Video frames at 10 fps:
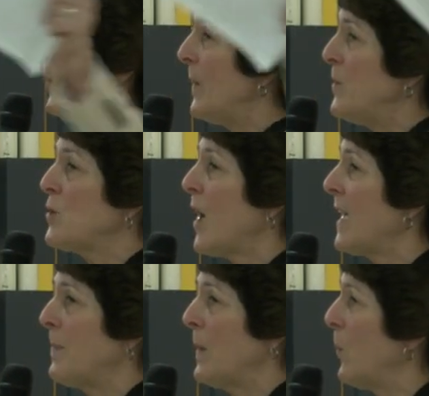when you
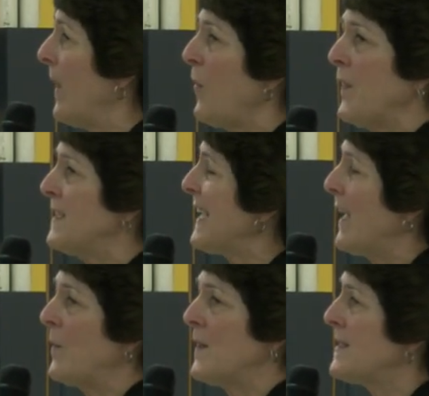talk about a wealthy
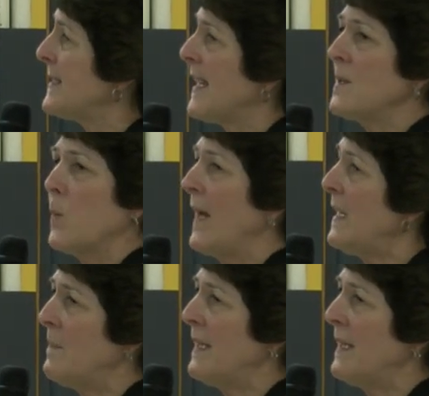town that says, wait a